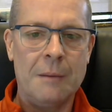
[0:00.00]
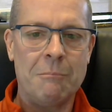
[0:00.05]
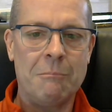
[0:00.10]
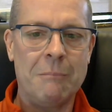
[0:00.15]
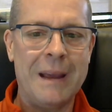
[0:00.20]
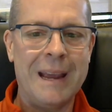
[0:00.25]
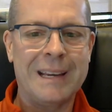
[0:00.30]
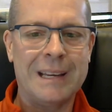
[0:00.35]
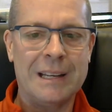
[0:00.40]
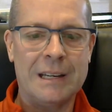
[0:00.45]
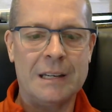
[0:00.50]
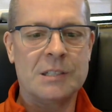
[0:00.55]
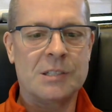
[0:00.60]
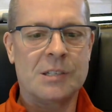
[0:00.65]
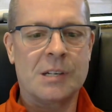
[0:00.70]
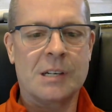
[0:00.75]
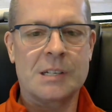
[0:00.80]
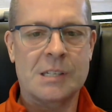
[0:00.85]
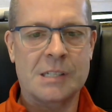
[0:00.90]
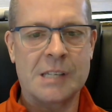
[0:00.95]
making
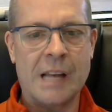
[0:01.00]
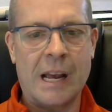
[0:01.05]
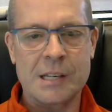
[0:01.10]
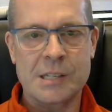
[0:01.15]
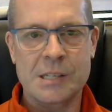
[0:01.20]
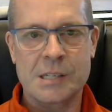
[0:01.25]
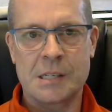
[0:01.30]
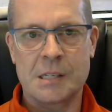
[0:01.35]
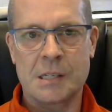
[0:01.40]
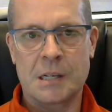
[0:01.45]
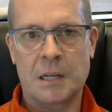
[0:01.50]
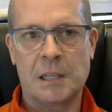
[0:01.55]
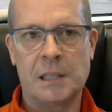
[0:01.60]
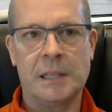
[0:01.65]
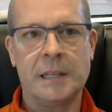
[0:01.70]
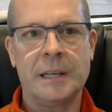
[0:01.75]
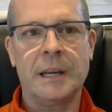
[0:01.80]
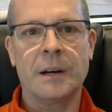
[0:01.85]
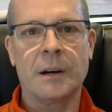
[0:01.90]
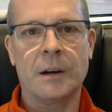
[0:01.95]
success
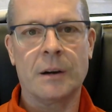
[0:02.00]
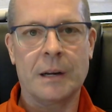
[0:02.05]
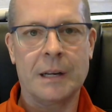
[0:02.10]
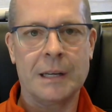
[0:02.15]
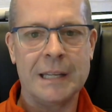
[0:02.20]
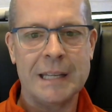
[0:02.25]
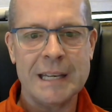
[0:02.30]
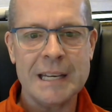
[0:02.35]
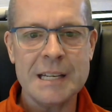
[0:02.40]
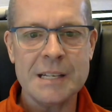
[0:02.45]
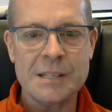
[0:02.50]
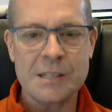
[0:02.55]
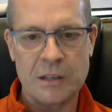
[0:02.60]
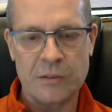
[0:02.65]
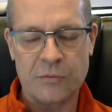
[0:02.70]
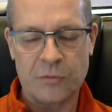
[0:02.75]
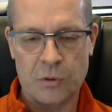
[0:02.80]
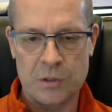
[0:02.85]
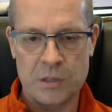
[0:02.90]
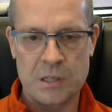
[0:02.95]
clear and
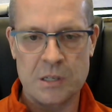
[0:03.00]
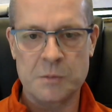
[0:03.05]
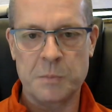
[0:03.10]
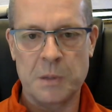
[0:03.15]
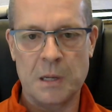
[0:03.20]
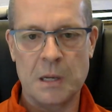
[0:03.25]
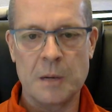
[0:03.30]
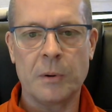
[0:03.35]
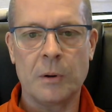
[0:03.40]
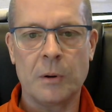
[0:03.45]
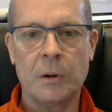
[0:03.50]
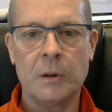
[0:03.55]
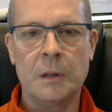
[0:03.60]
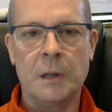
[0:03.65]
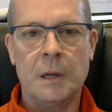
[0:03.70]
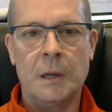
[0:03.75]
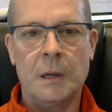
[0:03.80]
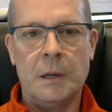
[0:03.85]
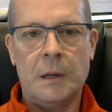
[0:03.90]
easy for these people,